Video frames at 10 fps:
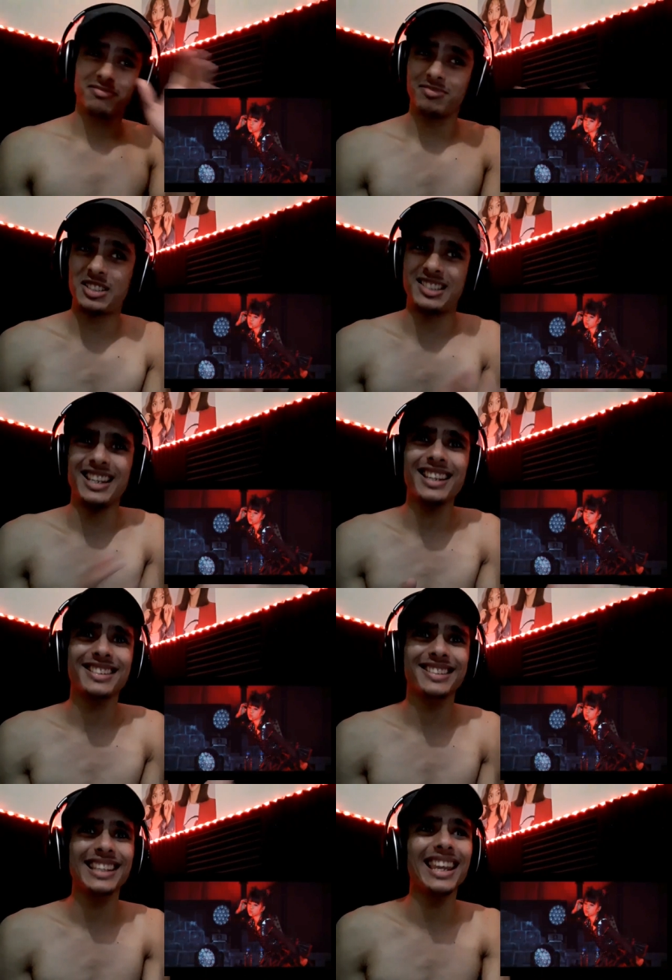
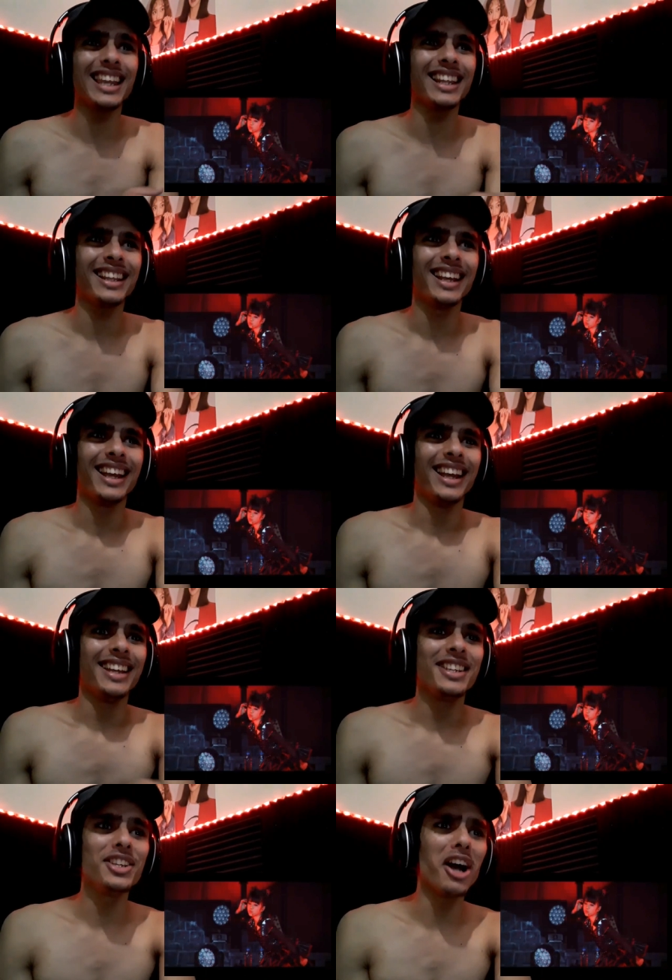sixteen?
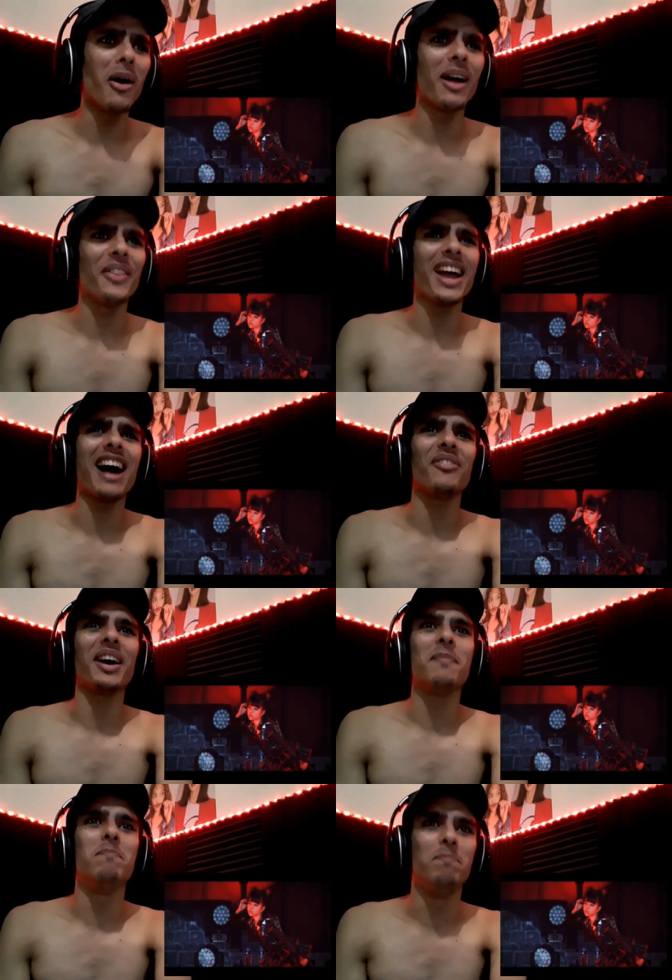Yo, and they have
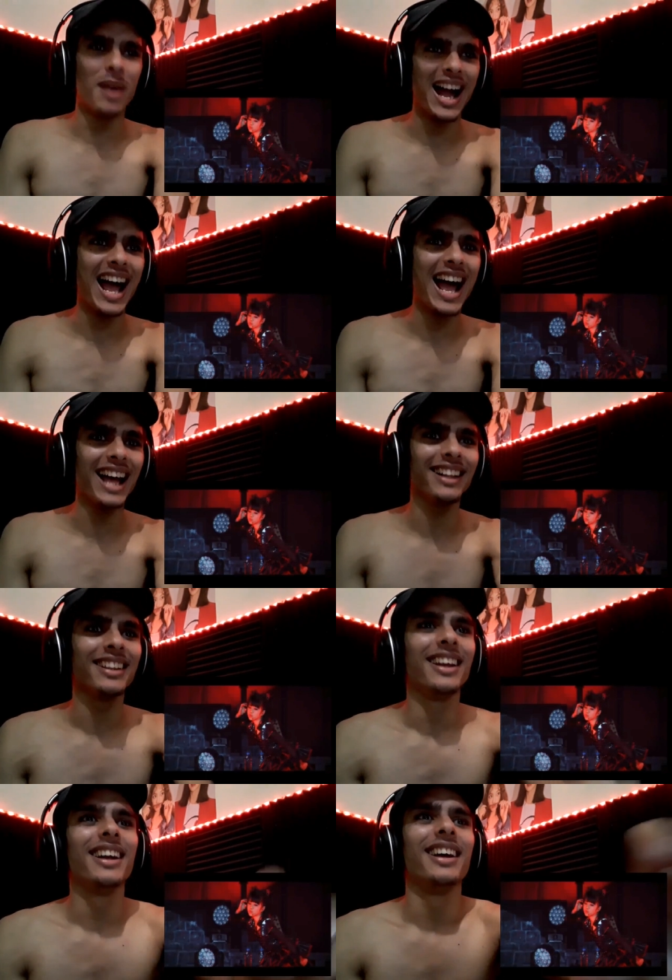like band?
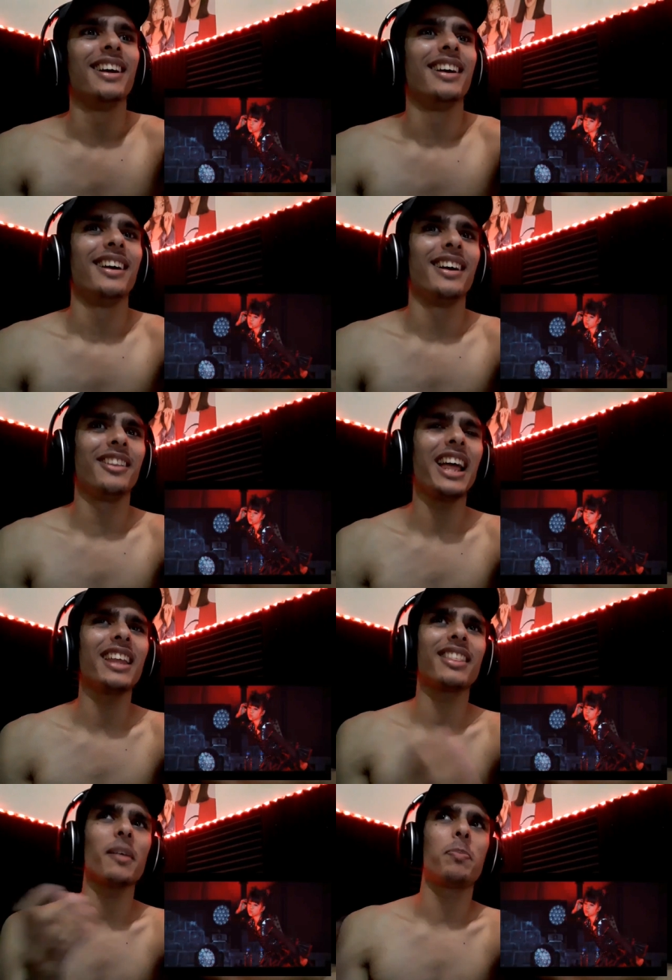
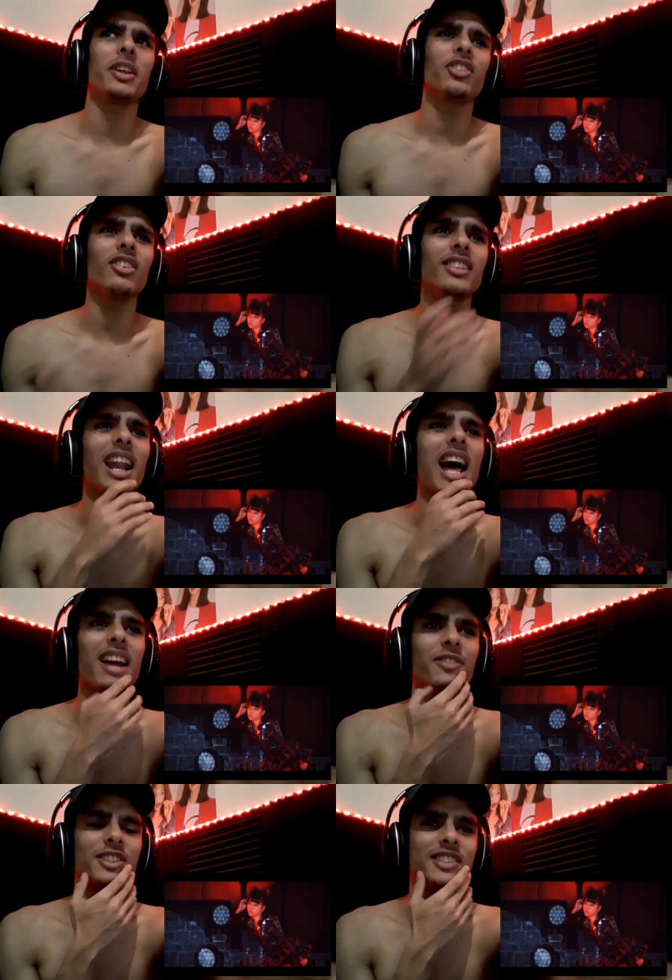Like, the pictures that I
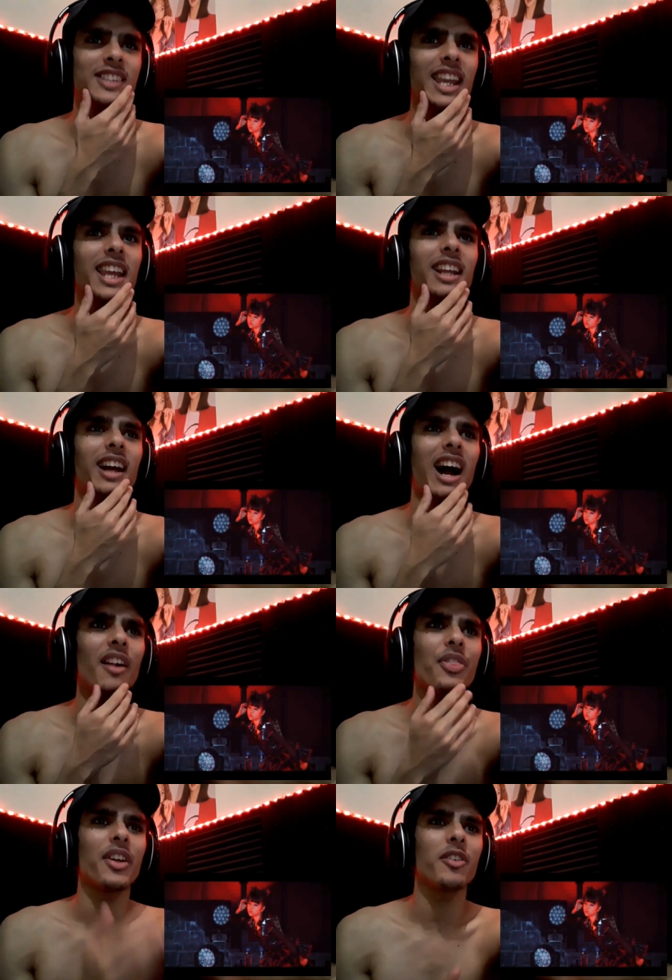have seen,
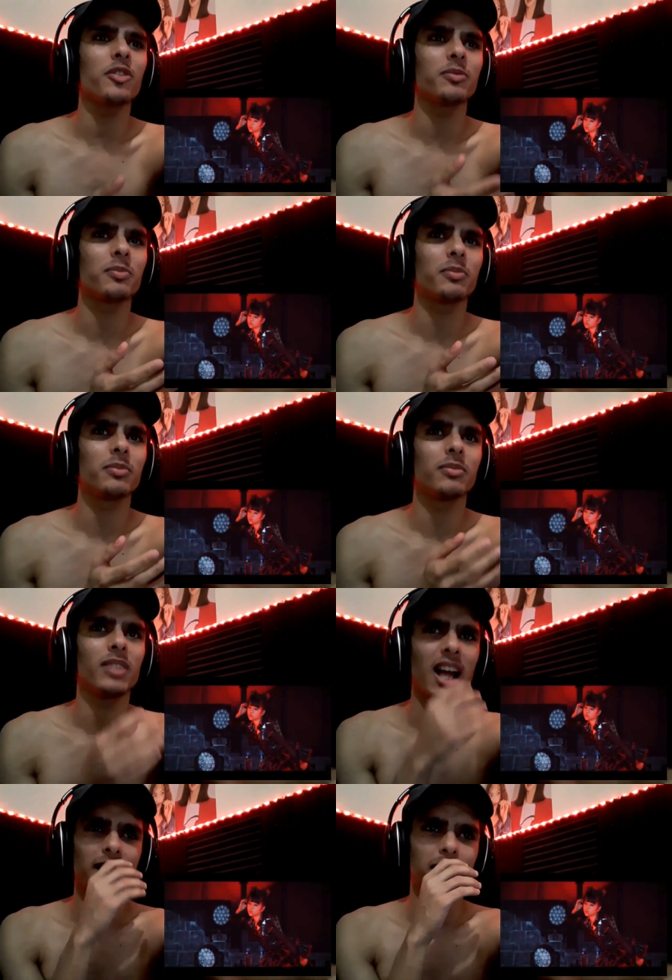are they
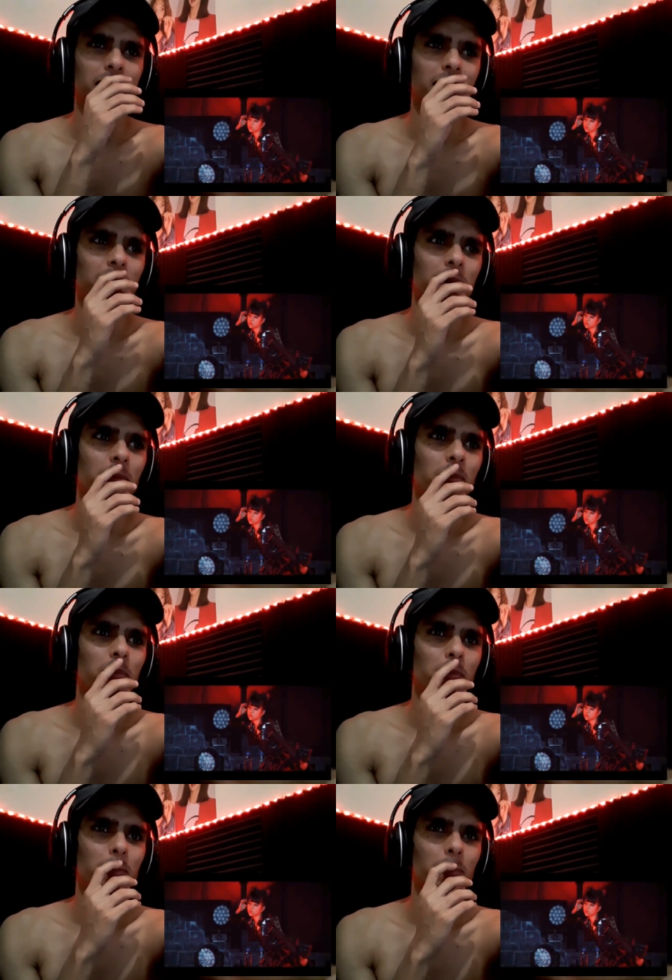like,
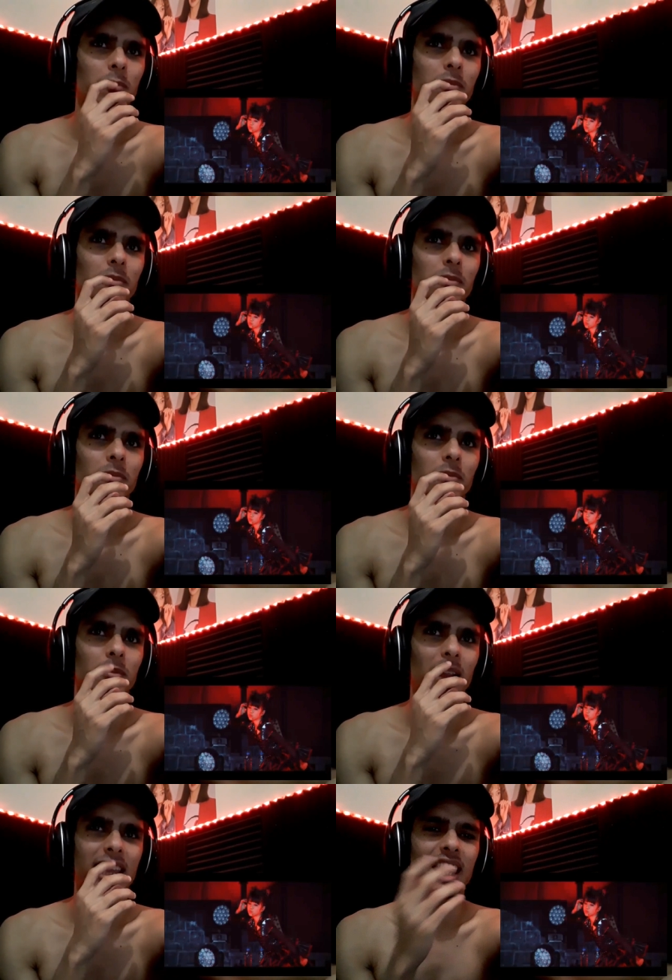
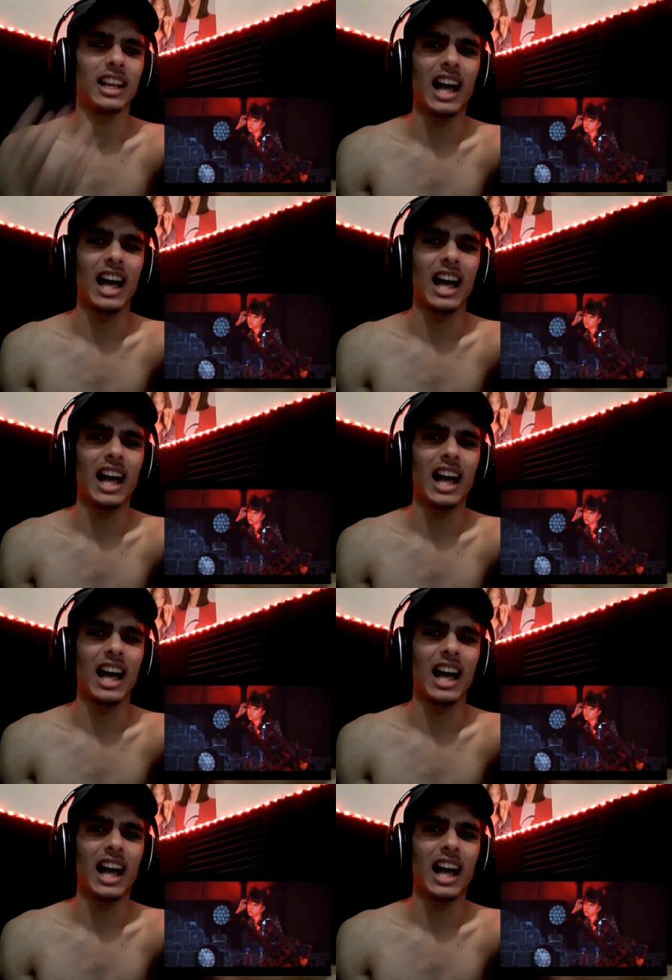like an